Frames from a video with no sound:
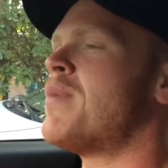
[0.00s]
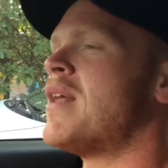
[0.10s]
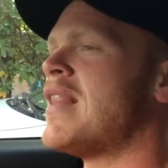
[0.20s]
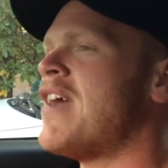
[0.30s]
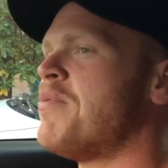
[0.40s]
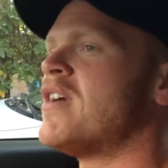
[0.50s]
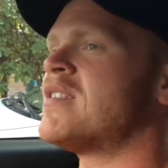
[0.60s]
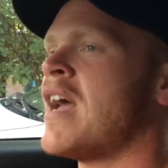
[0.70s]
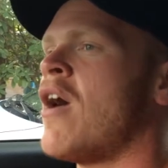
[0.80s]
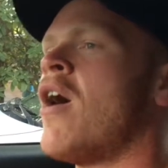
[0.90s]
my life
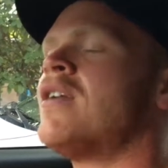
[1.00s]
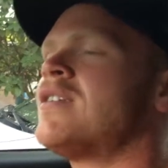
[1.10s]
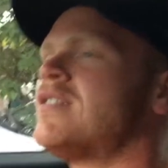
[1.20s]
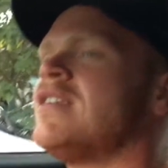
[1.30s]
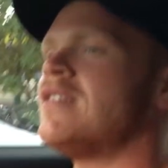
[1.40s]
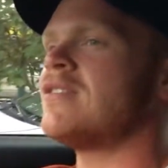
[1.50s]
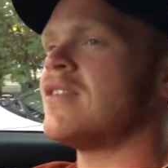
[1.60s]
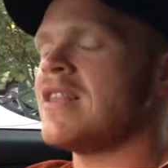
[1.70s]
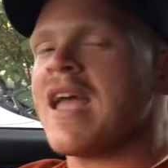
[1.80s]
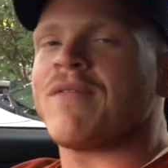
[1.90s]
because I honestly
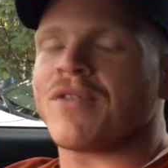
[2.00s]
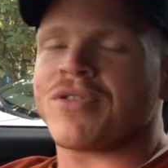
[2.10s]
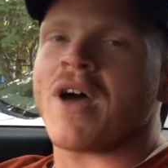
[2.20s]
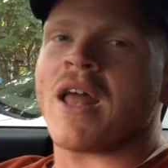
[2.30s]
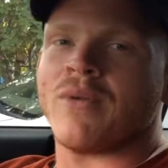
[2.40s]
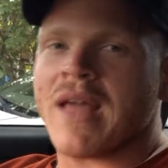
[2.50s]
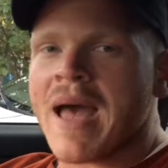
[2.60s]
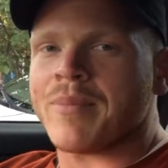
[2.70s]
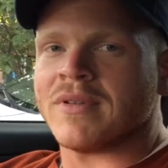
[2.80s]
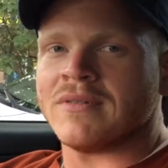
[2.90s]
never thought it would
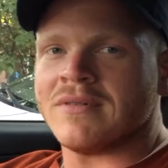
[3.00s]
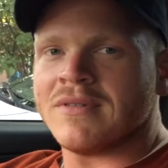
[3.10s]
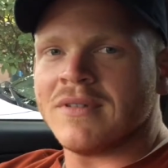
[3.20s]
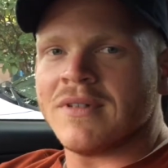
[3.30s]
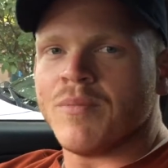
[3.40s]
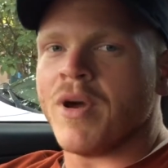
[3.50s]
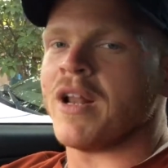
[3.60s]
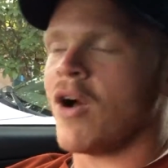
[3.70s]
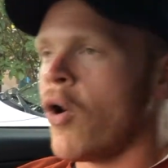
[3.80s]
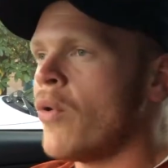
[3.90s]
happen. But
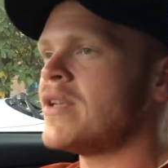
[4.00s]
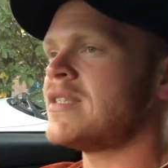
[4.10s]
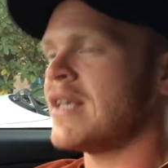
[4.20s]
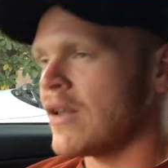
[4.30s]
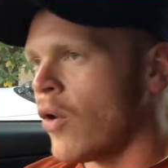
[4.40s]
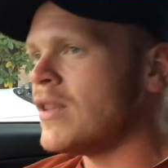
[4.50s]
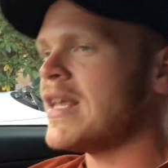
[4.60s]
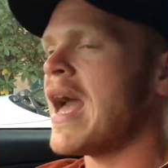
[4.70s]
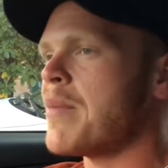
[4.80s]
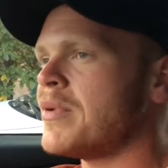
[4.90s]
it
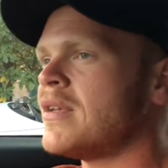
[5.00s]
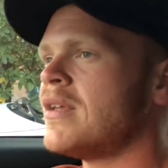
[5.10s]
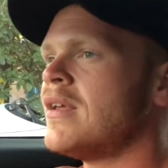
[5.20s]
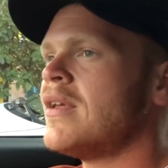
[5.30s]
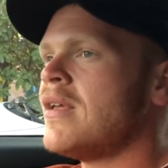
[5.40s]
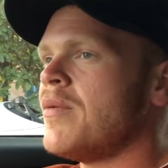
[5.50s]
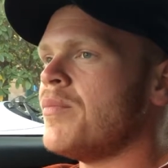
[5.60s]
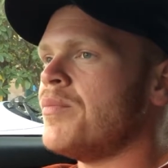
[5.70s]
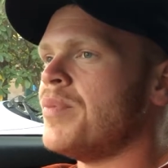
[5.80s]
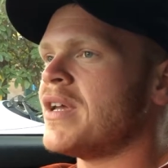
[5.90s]
only happened
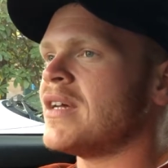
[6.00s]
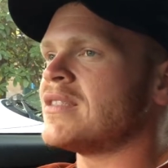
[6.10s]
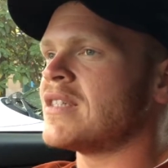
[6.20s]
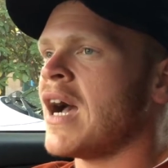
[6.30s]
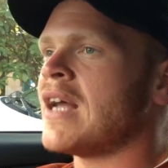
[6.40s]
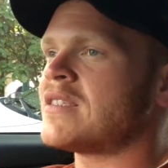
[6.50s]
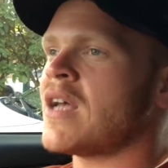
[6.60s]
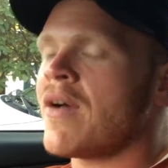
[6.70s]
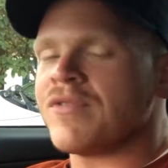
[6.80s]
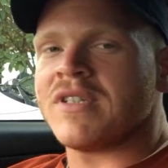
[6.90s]
because God's
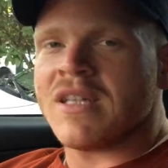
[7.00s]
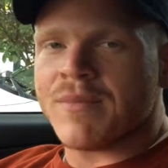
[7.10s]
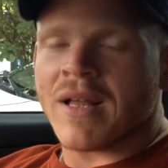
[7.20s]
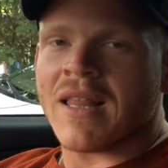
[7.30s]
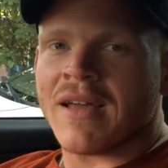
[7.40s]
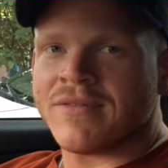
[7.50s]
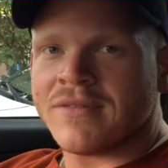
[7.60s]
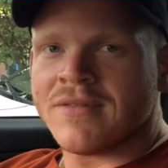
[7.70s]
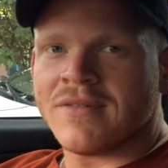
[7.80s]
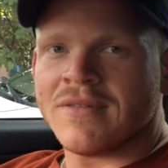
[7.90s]
sovereignty in my
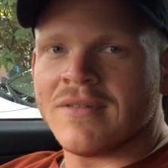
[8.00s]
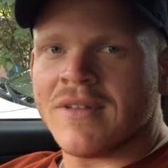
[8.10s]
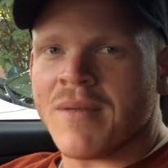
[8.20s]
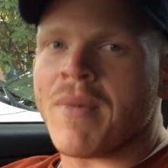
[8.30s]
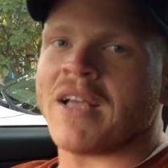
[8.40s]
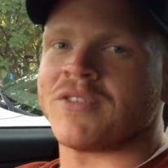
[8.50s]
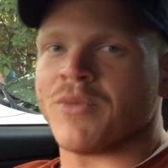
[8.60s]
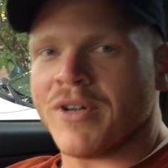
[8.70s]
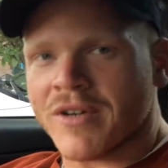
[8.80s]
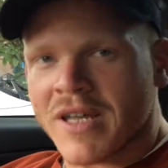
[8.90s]
life and my
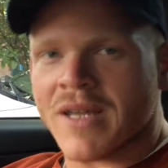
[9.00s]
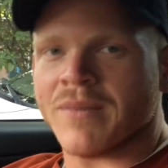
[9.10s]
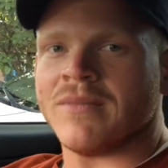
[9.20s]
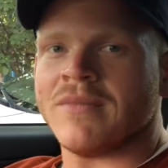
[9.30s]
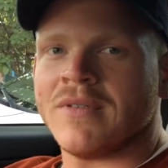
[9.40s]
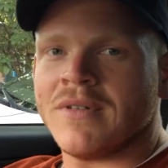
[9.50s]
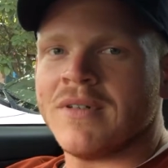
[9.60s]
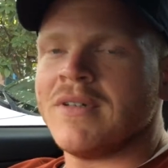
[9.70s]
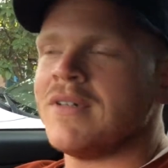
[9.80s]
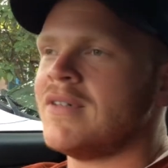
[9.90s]
surrender to Him.
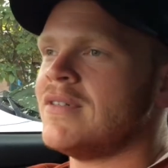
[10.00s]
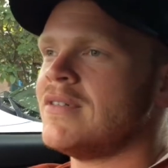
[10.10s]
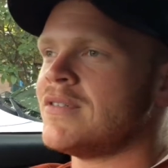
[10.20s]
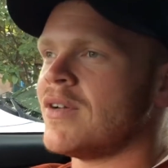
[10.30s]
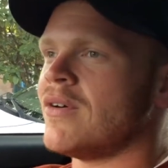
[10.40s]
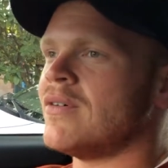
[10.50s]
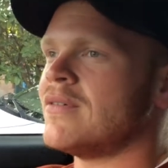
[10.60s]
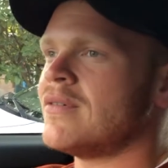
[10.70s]
So,